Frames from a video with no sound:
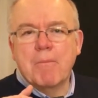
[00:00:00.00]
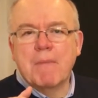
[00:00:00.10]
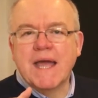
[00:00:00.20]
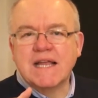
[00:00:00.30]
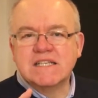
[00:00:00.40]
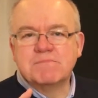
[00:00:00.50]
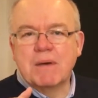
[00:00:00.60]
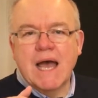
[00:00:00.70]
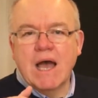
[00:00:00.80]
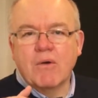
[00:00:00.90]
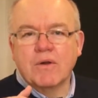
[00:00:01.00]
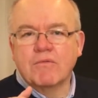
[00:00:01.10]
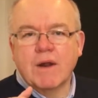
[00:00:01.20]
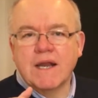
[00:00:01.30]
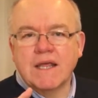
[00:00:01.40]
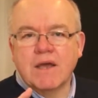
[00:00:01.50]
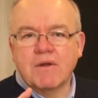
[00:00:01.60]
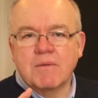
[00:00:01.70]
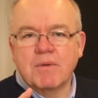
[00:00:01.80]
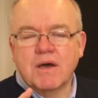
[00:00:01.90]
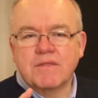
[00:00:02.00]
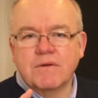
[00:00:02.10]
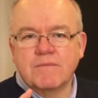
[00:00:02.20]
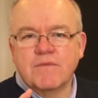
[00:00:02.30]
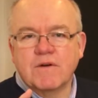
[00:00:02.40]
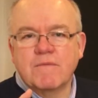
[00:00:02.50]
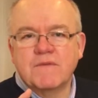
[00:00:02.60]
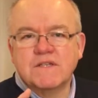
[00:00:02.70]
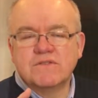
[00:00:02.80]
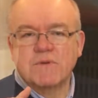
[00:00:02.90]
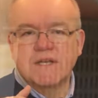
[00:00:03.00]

mains powered radio in a bathroom for obvious